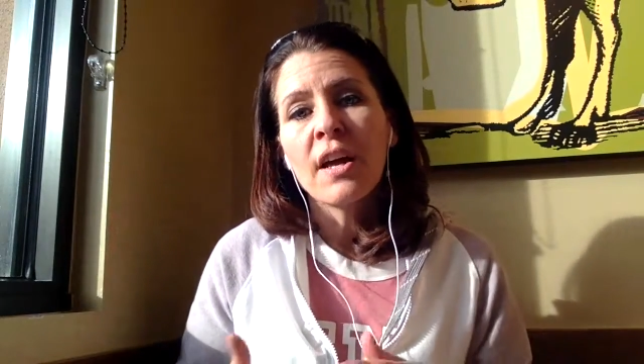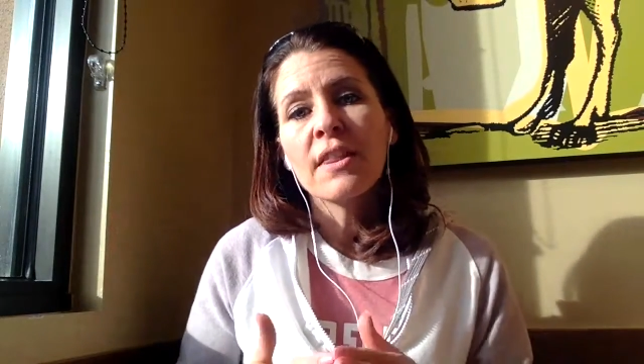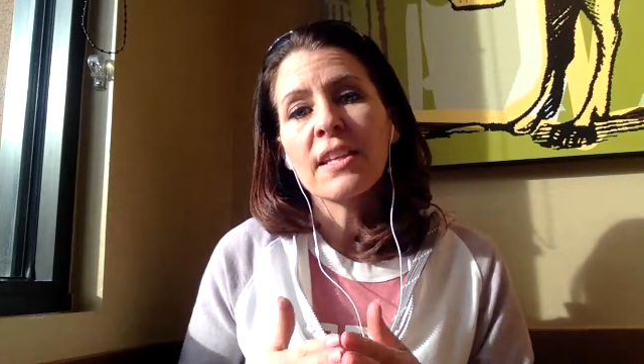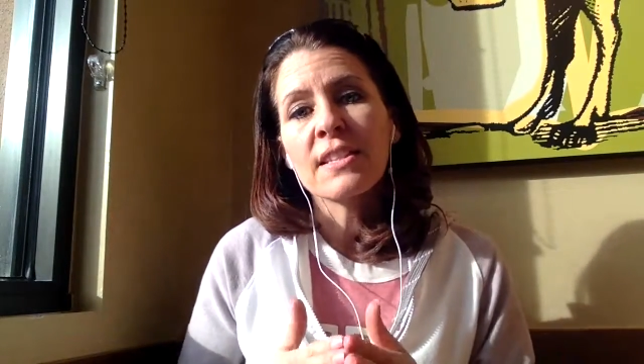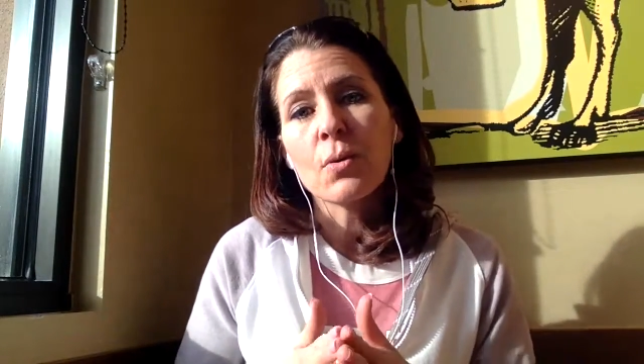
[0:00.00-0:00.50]

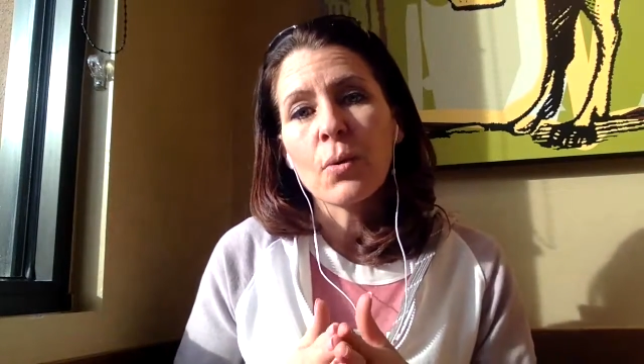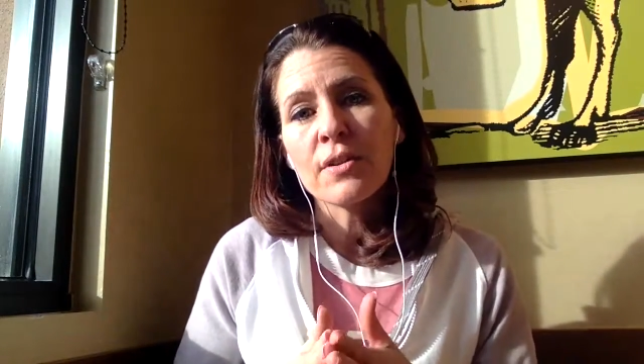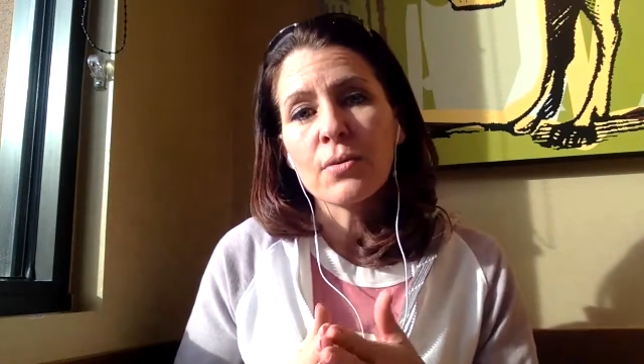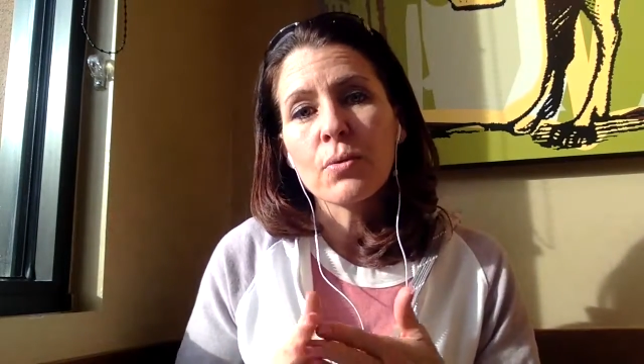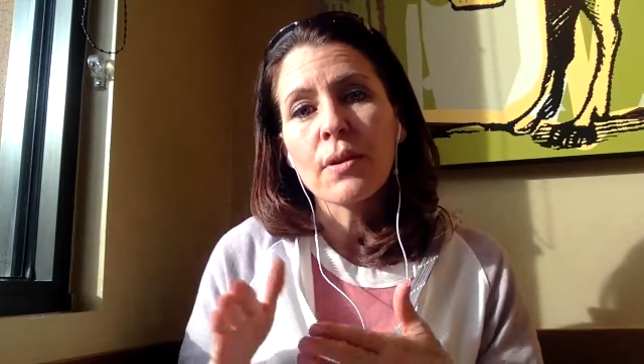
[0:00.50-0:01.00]
that is going
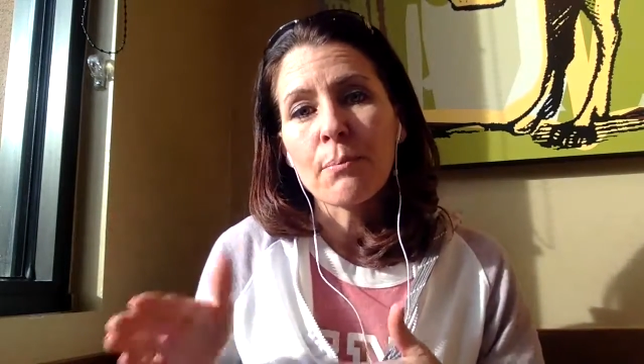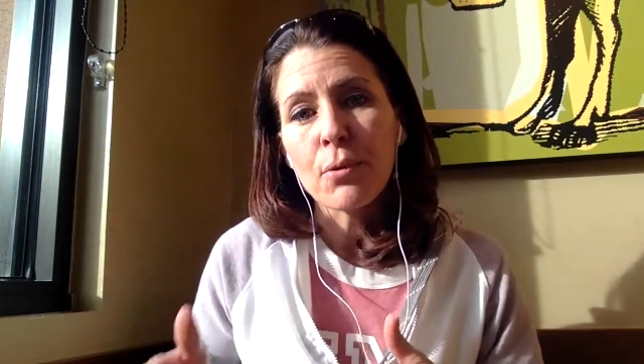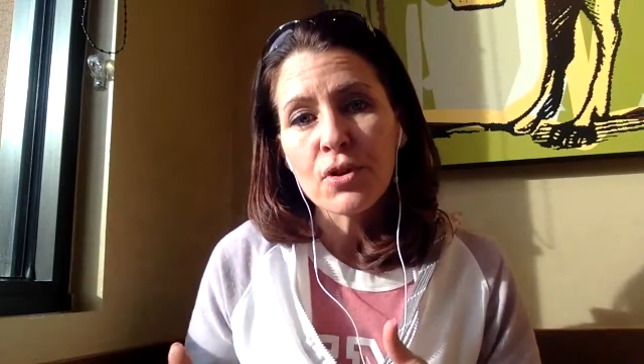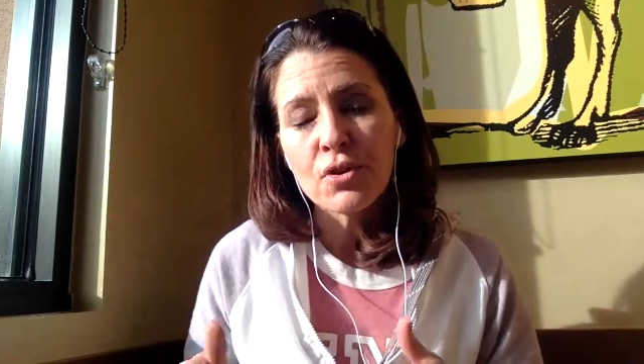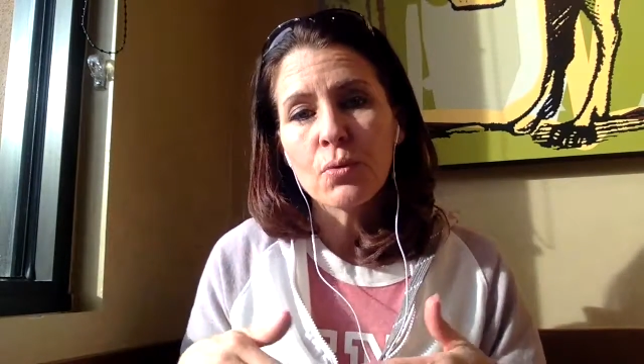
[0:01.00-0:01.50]
to really
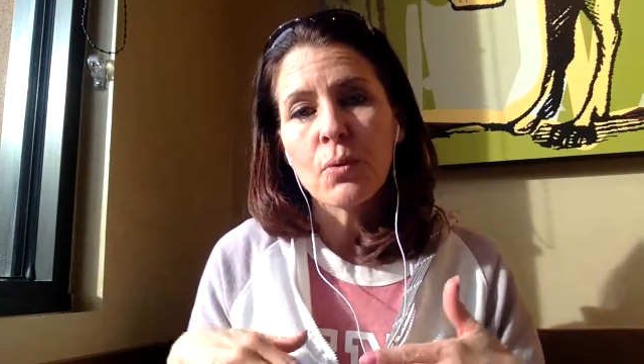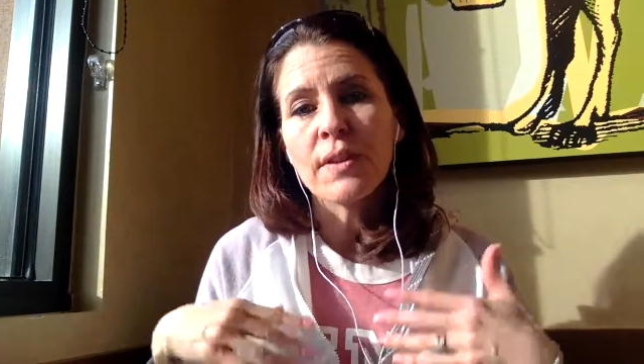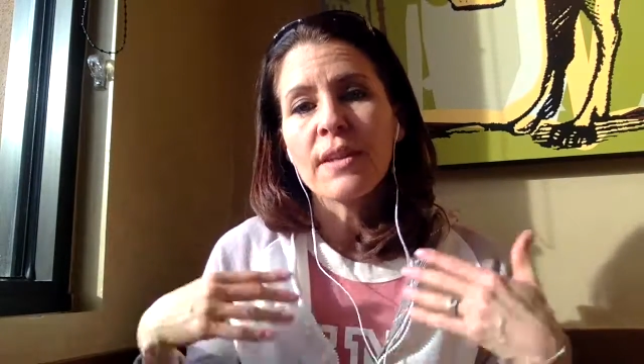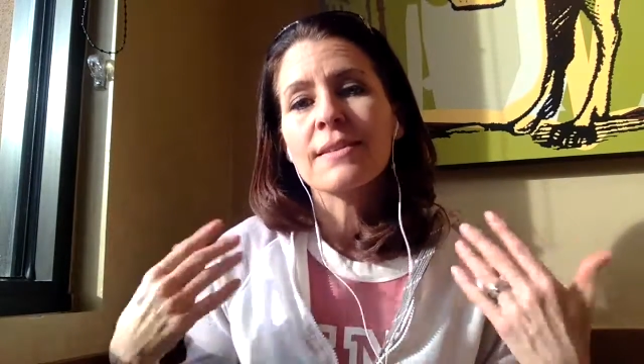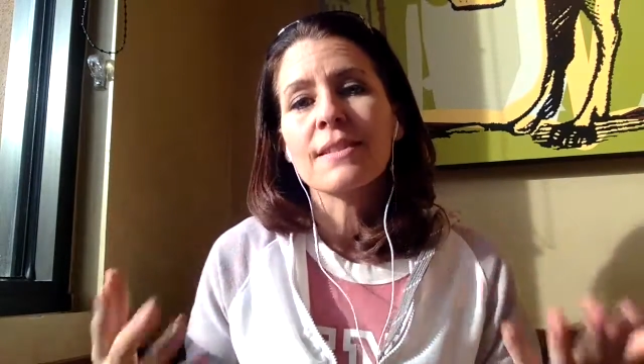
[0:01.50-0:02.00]
push you when
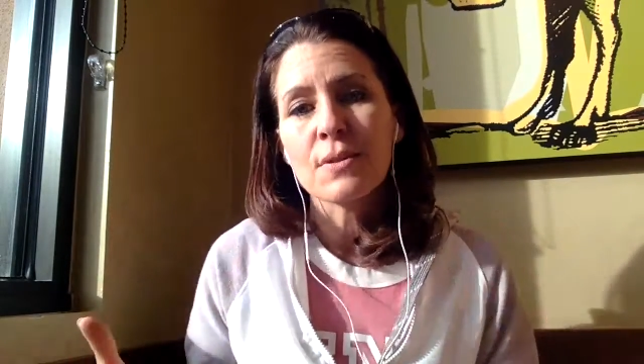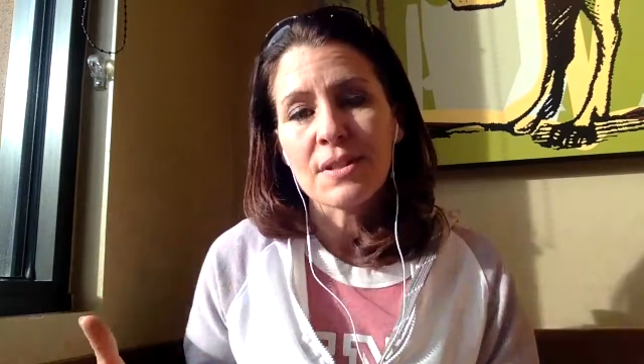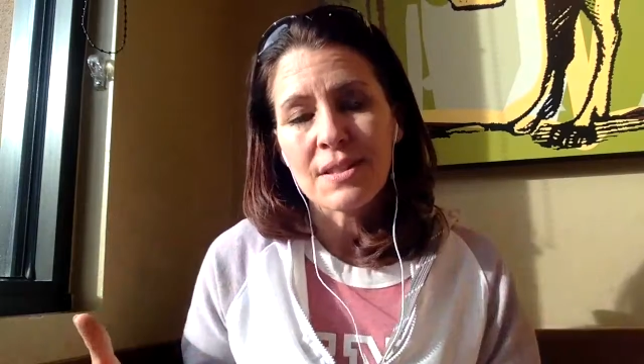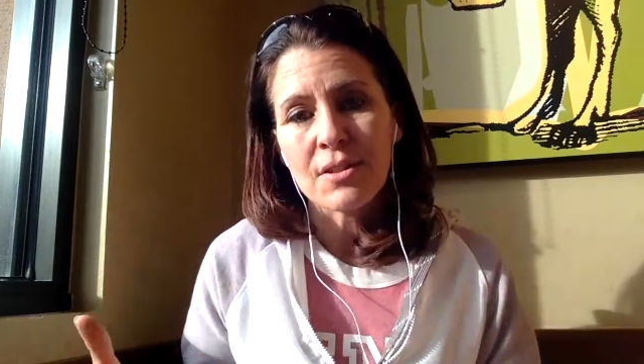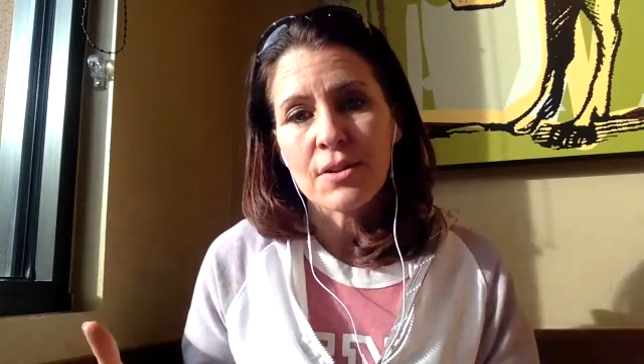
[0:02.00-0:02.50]
the
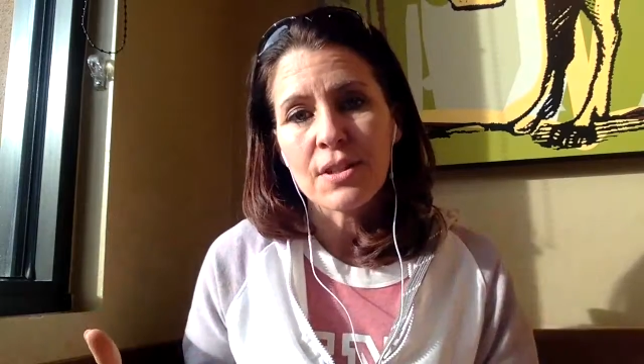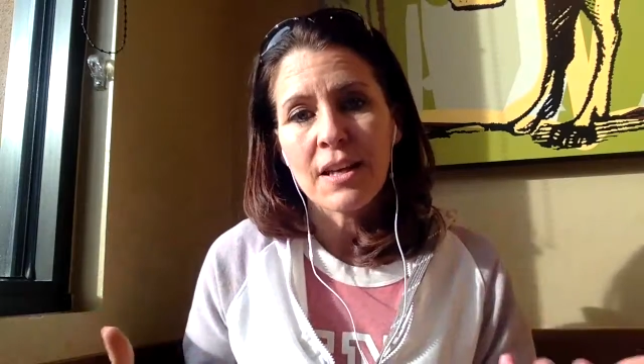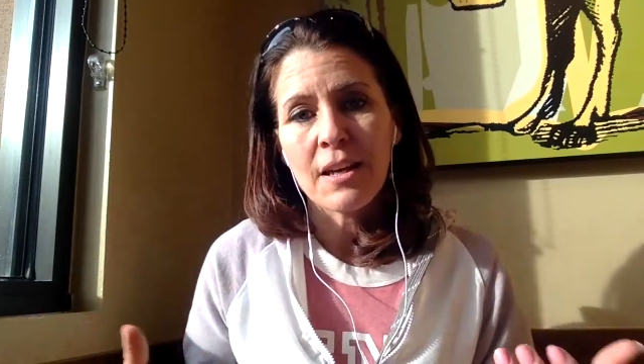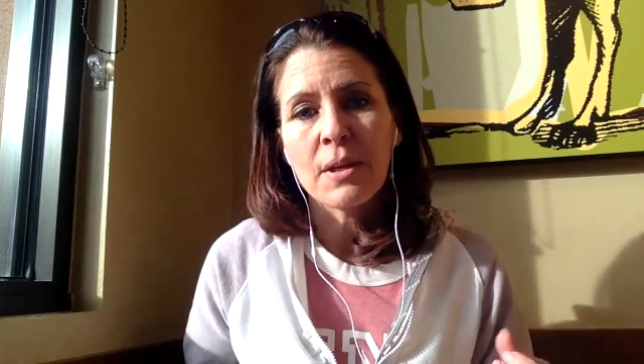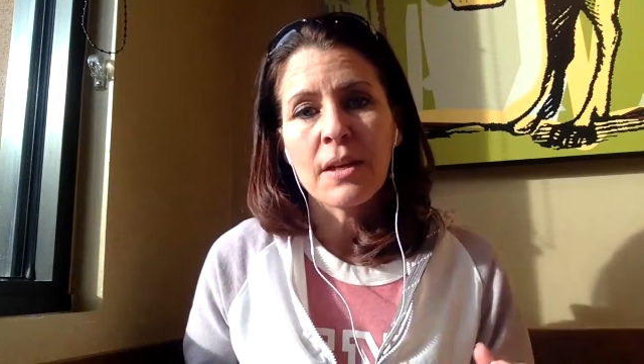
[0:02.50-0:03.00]
excuses start to
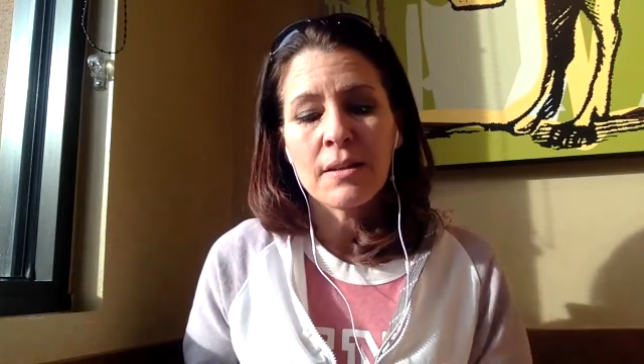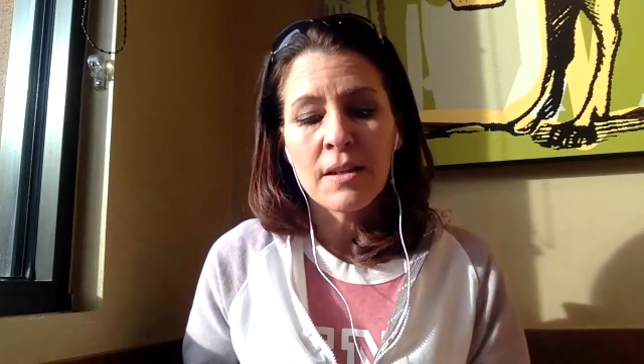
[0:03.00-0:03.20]
come in